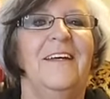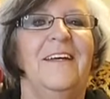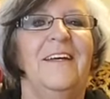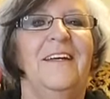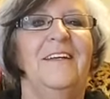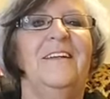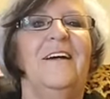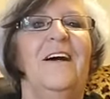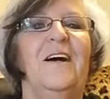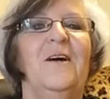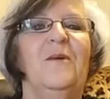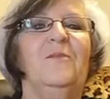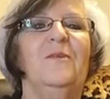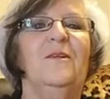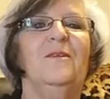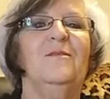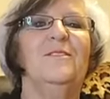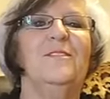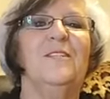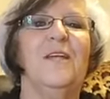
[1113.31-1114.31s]
and I
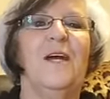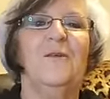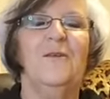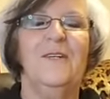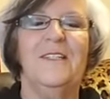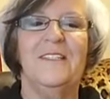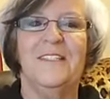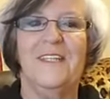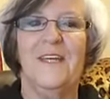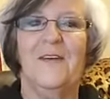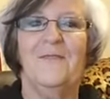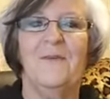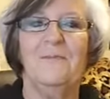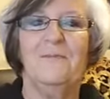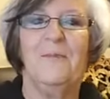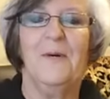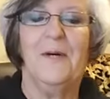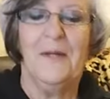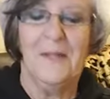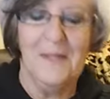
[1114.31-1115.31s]
will show it to
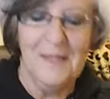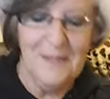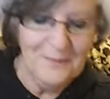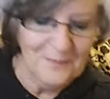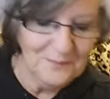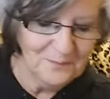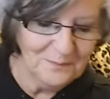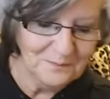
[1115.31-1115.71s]
everybody